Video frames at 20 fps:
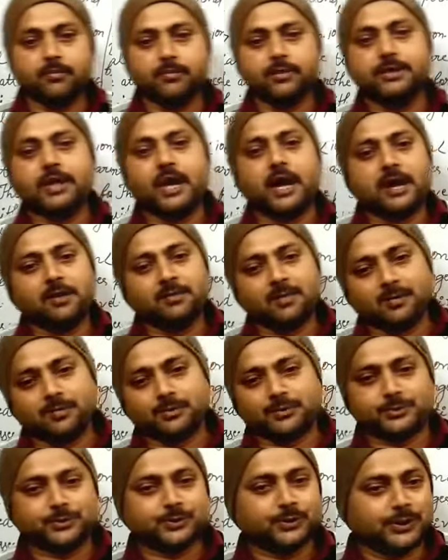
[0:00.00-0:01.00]
with the help of a
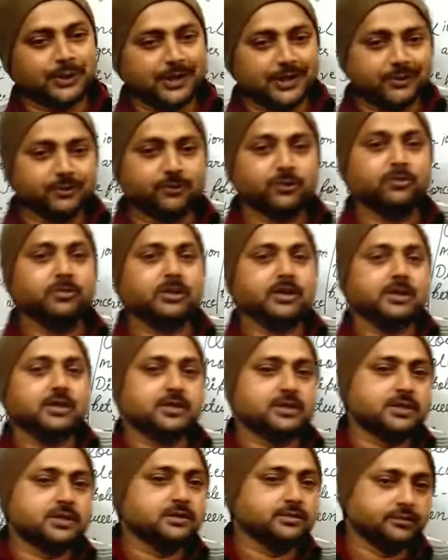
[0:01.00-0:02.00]
story, it would be
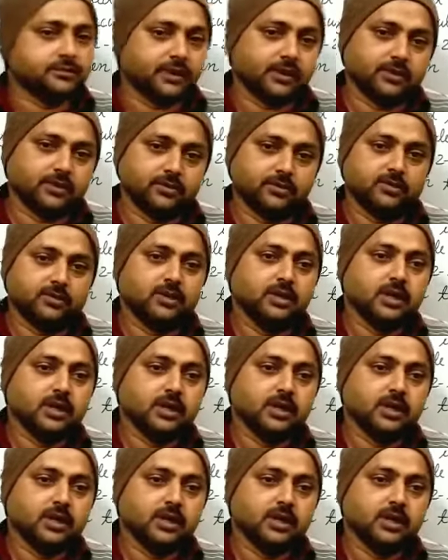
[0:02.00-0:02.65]
easy for you.